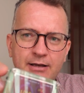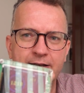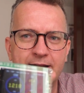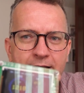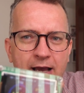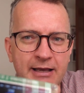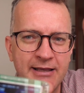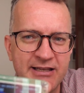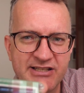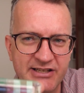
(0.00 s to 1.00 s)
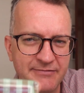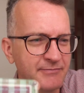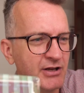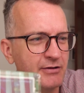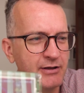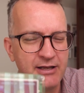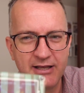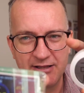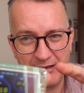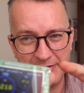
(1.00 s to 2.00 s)
and uh, I, here's a,
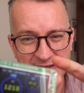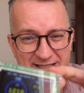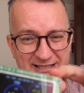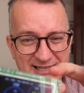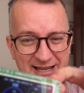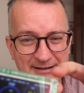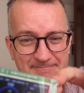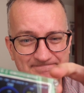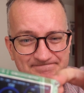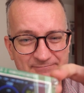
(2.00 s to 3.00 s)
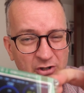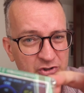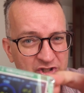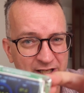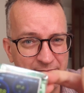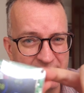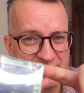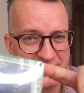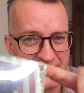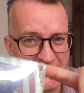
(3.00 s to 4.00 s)
I mean, this is like not cheap. This
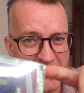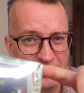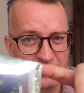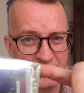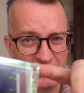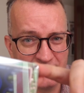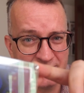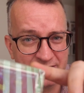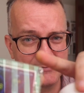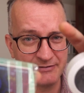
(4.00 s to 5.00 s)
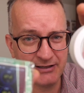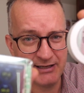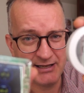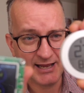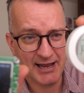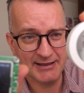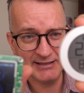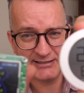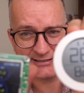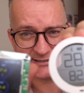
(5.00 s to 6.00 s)
is like a $100 and
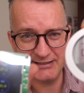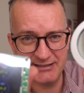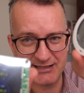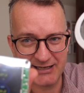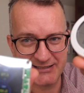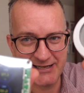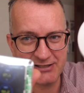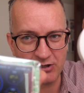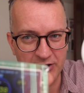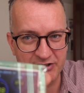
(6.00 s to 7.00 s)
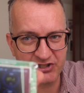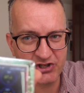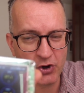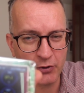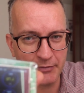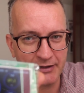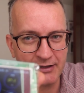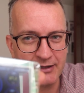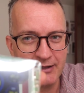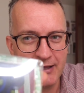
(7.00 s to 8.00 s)
this is like $10 Xiaomi.
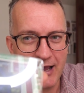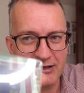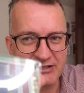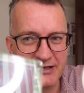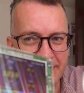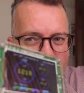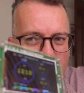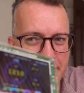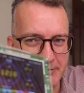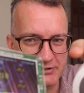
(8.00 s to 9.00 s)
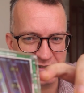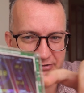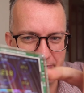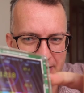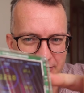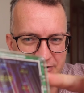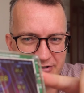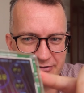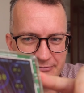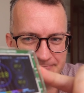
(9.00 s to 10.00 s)
I was kind of hoping to be able
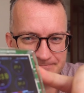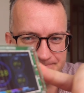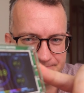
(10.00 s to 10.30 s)
to